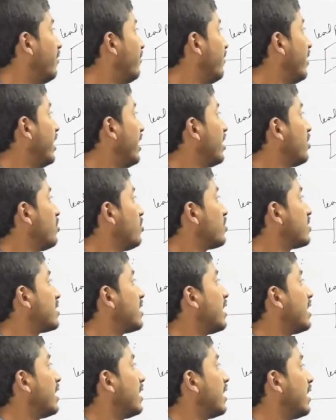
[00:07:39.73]
when it goes
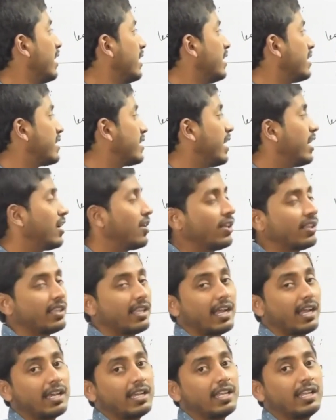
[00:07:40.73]
an incident on
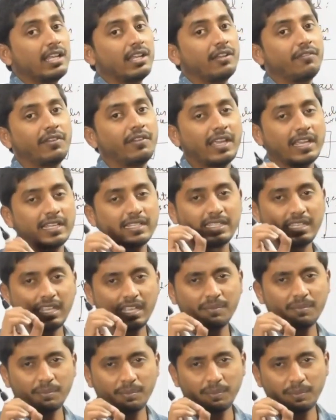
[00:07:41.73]
that, we can
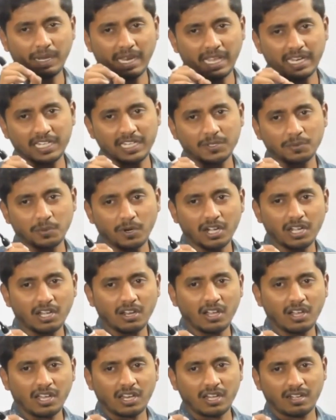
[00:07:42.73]
see a blind spot
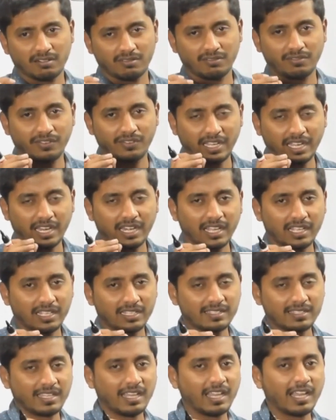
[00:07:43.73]
or we
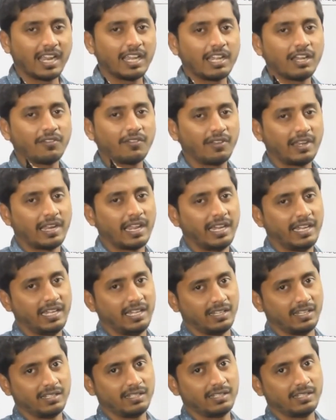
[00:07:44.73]
can see kind of a
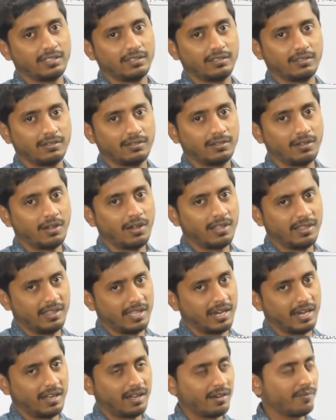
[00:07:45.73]
light on
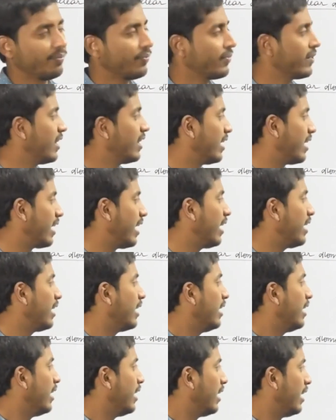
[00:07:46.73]
that, right.
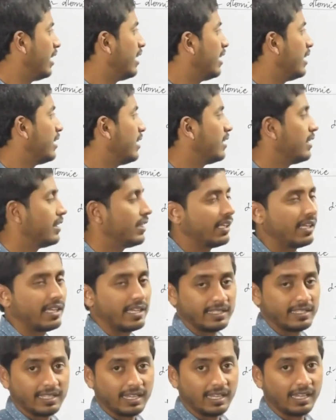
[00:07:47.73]

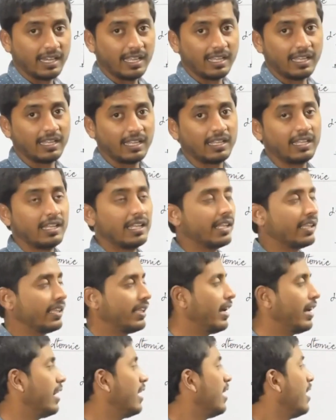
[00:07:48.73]
Is it clear?
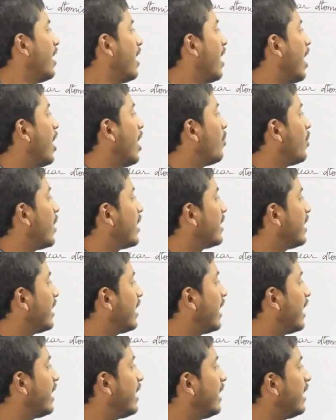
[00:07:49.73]
Then how are they
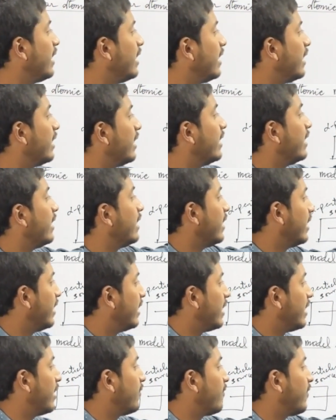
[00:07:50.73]
getting
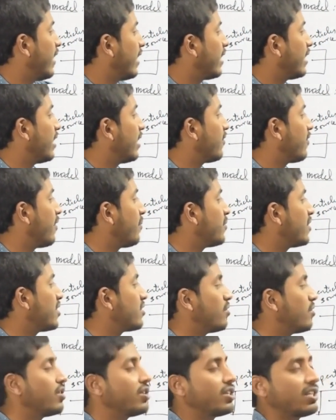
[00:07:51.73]
deflected from
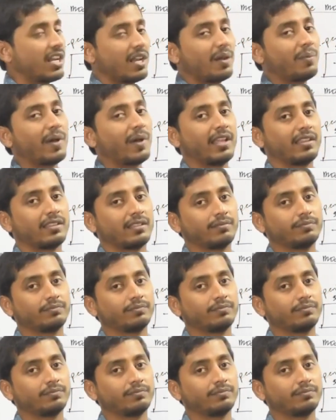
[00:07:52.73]
this original path,